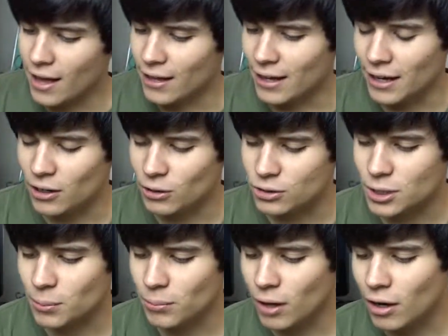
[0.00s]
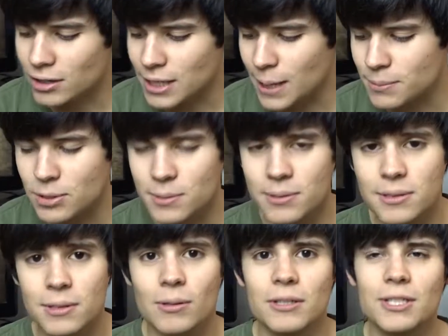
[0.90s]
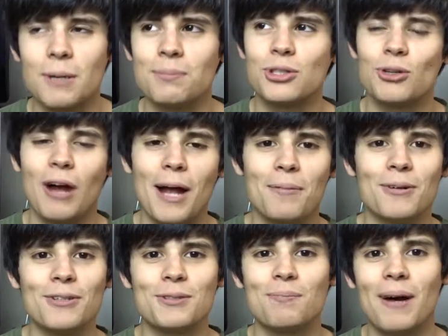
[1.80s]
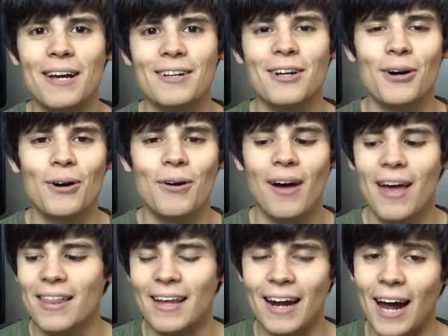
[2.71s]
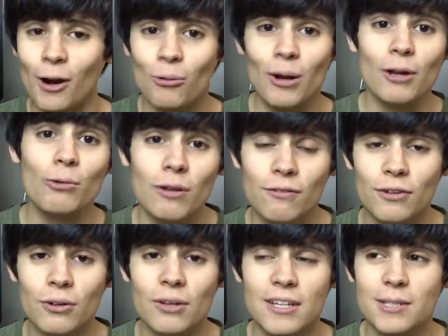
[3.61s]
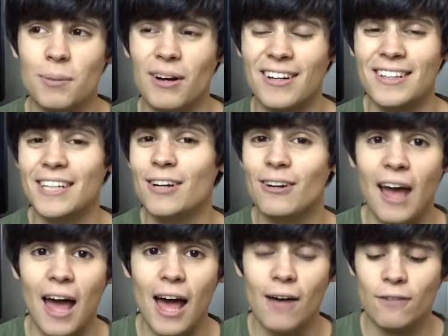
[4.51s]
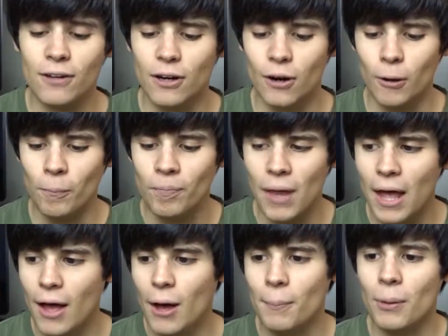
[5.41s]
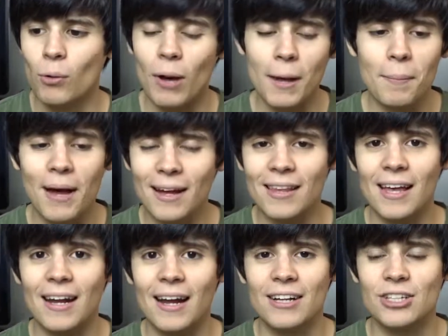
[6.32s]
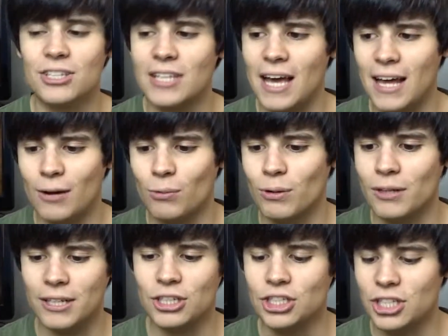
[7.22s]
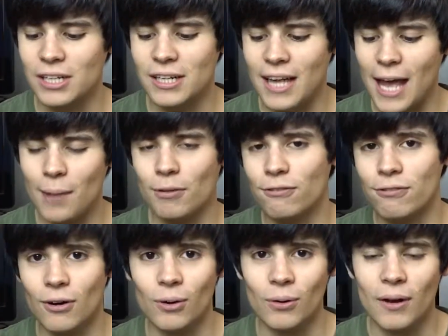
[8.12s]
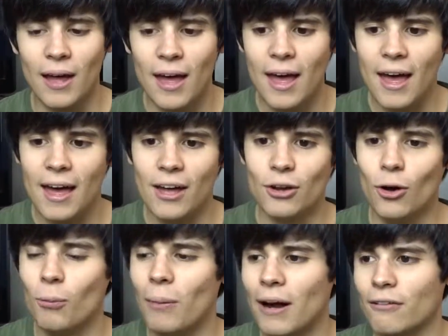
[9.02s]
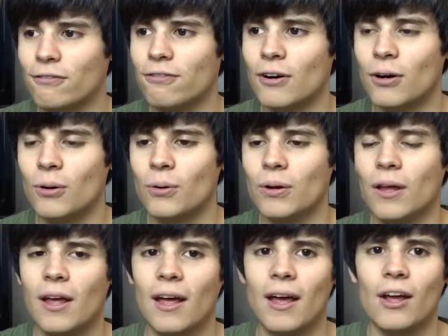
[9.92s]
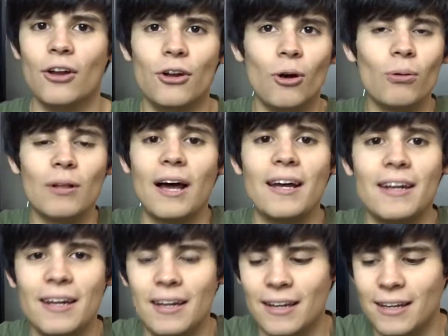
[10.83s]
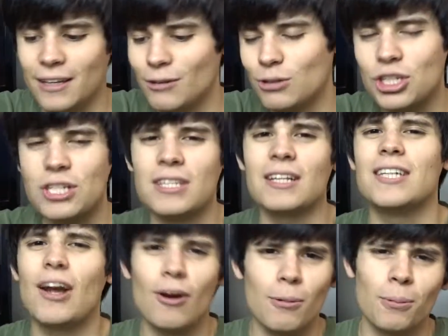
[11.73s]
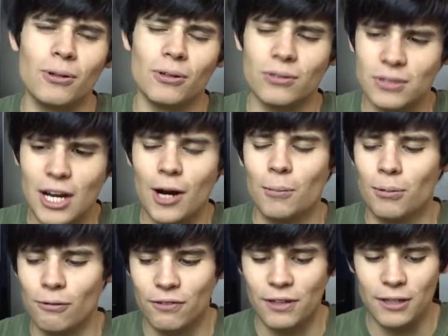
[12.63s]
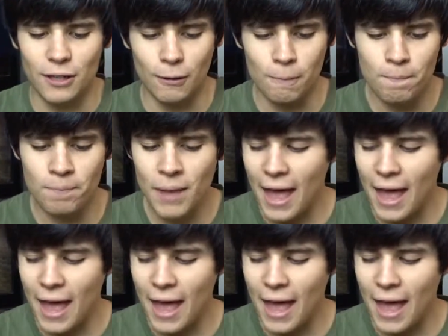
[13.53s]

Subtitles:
Now, some longtime subscribers might know that I already reviewed this about a year and a half ago, but way back then I just had a really shitty camera phone, no microphone, no lighting. It was just a terrible video.